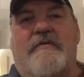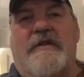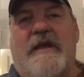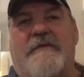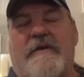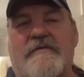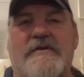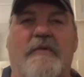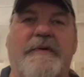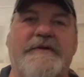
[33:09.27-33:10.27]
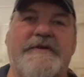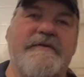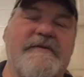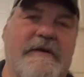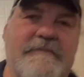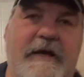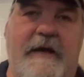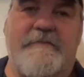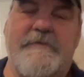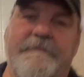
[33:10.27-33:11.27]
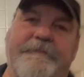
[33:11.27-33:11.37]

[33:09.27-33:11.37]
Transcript: we left those open too sometimes.